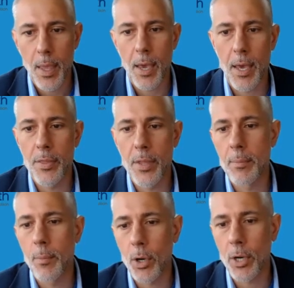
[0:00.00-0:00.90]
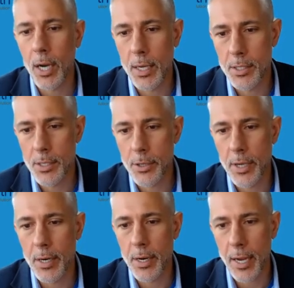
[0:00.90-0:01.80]
and then more
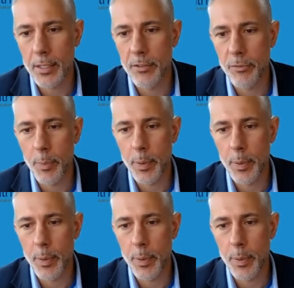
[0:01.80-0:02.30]
concentrated active